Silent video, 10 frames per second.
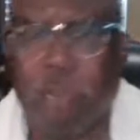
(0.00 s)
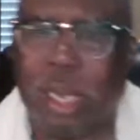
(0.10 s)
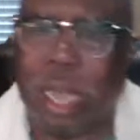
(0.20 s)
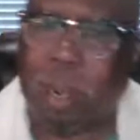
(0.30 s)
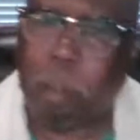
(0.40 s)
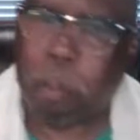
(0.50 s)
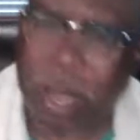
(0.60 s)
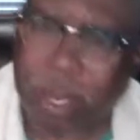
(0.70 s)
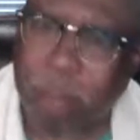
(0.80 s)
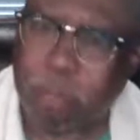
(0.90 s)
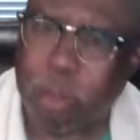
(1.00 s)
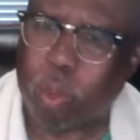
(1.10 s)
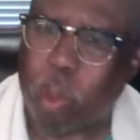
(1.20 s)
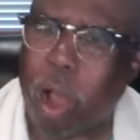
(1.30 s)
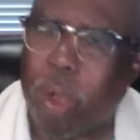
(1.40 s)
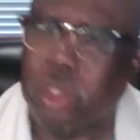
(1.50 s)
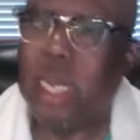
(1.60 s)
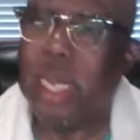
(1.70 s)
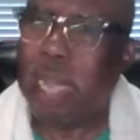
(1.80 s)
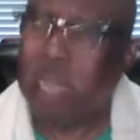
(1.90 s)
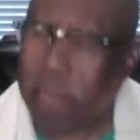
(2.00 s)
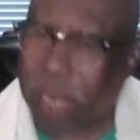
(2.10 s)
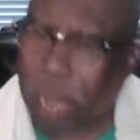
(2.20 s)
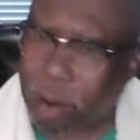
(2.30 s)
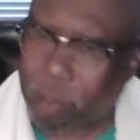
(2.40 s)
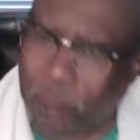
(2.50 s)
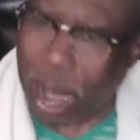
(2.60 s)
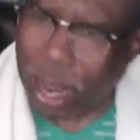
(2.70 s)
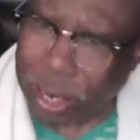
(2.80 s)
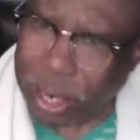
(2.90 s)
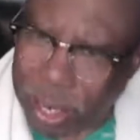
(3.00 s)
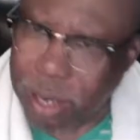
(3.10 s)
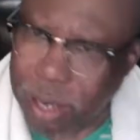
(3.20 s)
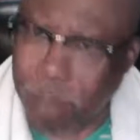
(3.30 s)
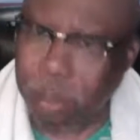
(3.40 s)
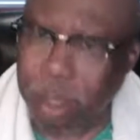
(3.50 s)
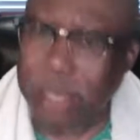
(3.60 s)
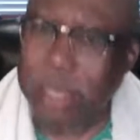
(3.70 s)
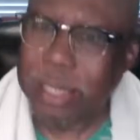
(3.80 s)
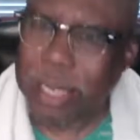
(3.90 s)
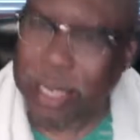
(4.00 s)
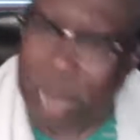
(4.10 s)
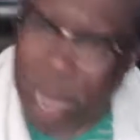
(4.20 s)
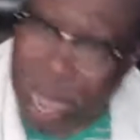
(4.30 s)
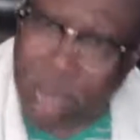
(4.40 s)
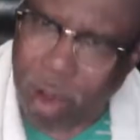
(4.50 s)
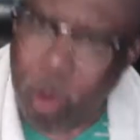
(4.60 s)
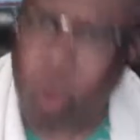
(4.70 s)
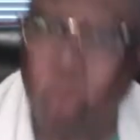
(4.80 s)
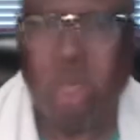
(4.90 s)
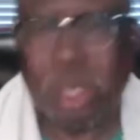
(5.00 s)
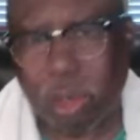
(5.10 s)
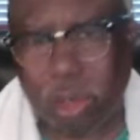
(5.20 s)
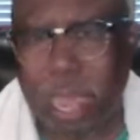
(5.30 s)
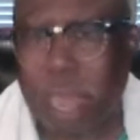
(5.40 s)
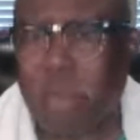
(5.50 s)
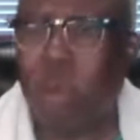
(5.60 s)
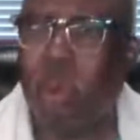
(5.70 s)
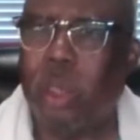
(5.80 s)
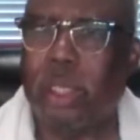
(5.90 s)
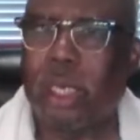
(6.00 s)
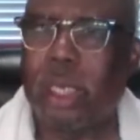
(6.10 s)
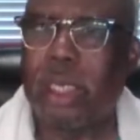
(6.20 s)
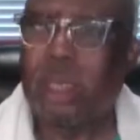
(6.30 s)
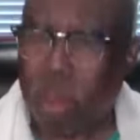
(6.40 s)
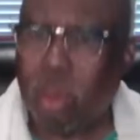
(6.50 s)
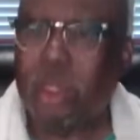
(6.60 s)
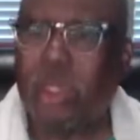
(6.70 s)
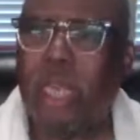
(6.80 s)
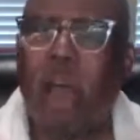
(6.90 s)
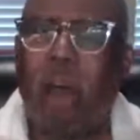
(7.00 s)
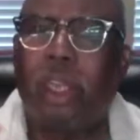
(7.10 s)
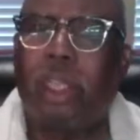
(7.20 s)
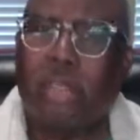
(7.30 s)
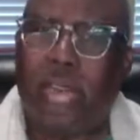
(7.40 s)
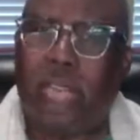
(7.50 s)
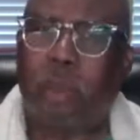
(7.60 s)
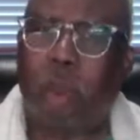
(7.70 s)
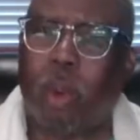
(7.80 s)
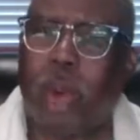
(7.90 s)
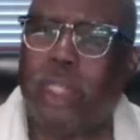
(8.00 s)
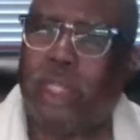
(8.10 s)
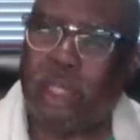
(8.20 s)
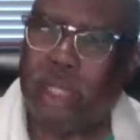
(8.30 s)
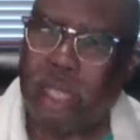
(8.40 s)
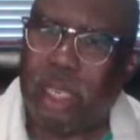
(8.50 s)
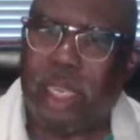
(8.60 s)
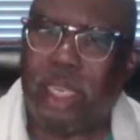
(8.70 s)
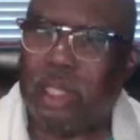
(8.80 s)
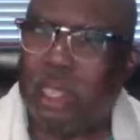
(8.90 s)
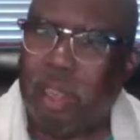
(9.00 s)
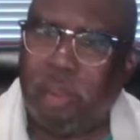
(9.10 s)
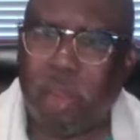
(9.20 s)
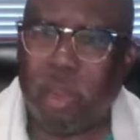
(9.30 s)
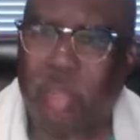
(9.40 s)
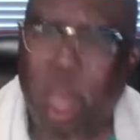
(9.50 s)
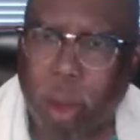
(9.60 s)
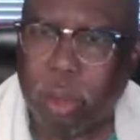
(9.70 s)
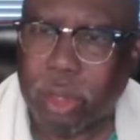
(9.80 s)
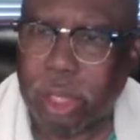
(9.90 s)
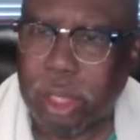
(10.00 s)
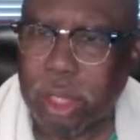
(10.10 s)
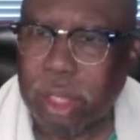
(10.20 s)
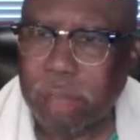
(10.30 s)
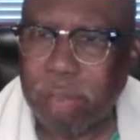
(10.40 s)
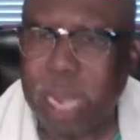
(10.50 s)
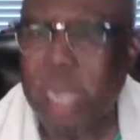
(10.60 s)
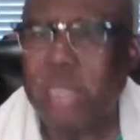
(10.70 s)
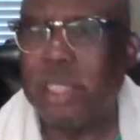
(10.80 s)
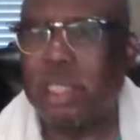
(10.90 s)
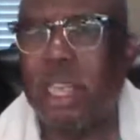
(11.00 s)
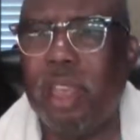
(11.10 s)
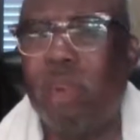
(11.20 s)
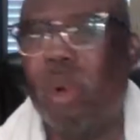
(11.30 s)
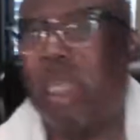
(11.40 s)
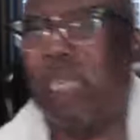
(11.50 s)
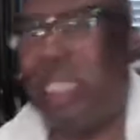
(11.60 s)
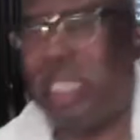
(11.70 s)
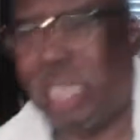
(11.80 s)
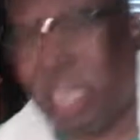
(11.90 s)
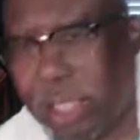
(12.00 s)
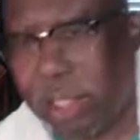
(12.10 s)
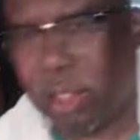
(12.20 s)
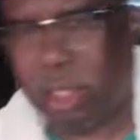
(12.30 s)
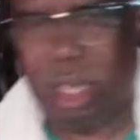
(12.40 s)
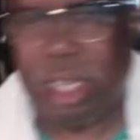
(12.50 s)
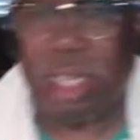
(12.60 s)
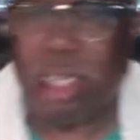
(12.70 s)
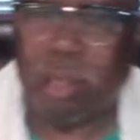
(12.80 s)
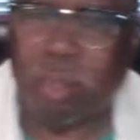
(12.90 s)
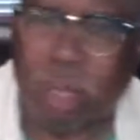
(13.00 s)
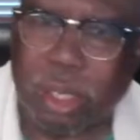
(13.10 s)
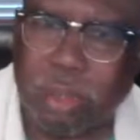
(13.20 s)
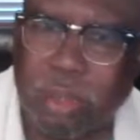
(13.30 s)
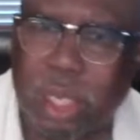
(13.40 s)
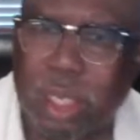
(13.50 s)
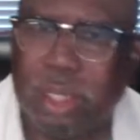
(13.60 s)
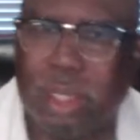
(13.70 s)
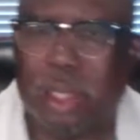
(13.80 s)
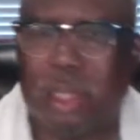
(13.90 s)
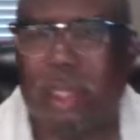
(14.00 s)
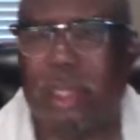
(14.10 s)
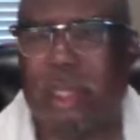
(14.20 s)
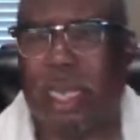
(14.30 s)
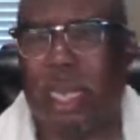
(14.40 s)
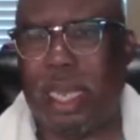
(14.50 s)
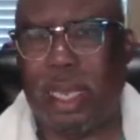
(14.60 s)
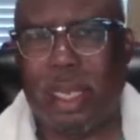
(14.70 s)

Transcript: got to pick up the cross and you got to follow him. Deny who? Deny Lewis. Lewis and all his aspirations and his evil thought. Man is evil continuously in the book of Genesis, he said.